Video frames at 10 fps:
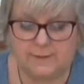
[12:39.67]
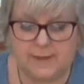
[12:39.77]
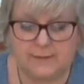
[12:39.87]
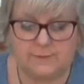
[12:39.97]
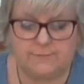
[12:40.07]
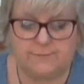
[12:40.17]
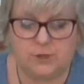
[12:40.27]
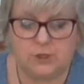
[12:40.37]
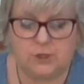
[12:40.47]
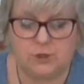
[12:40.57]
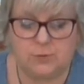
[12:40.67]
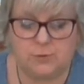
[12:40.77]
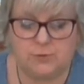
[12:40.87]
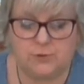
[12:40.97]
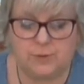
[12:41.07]
and that's flush to the
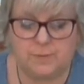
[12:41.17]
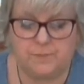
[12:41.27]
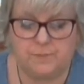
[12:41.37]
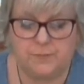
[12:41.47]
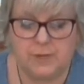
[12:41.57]
bottom,